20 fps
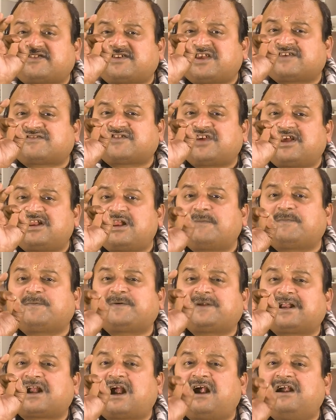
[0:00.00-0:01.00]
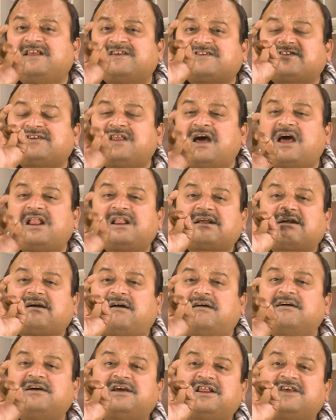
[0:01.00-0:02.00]
section of traditional
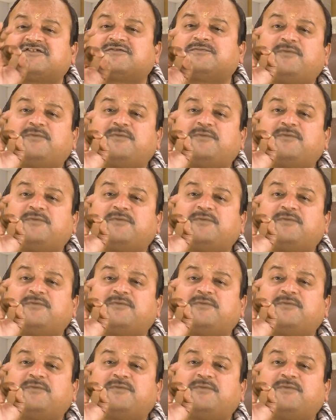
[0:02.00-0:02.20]
Congress